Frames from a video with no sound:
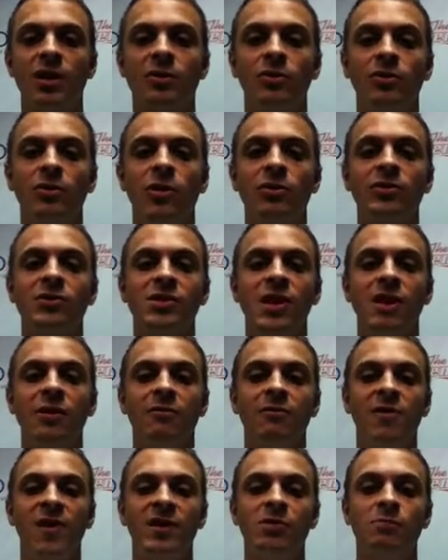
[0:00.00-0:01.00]
You'll notice that
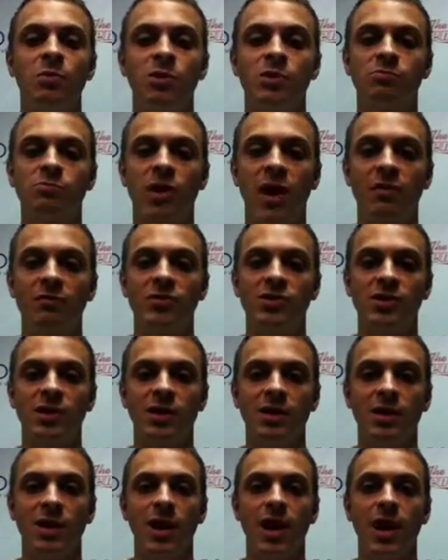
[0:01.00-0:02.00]
in Facebook's
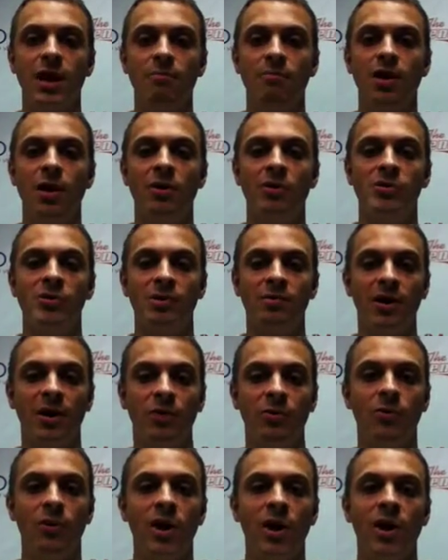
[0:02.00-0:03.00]
privacy policy,
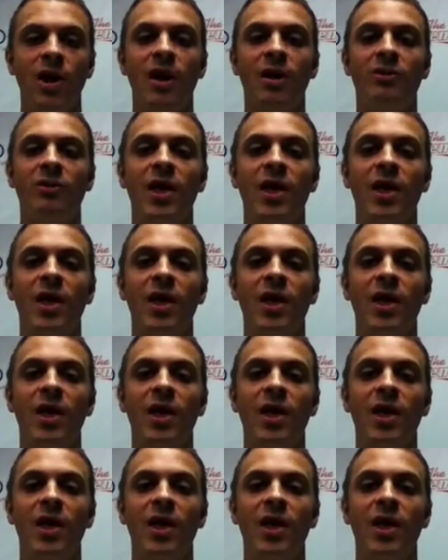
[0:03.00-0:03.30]
by the way,